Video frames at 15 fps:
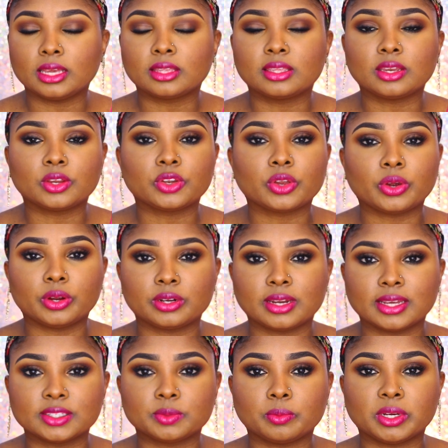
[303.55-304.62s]
It didn't hurt
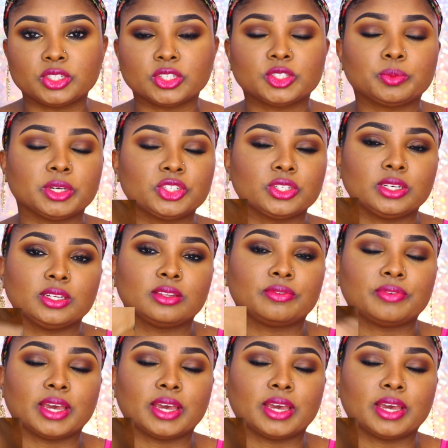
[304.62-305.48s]
as much, especially the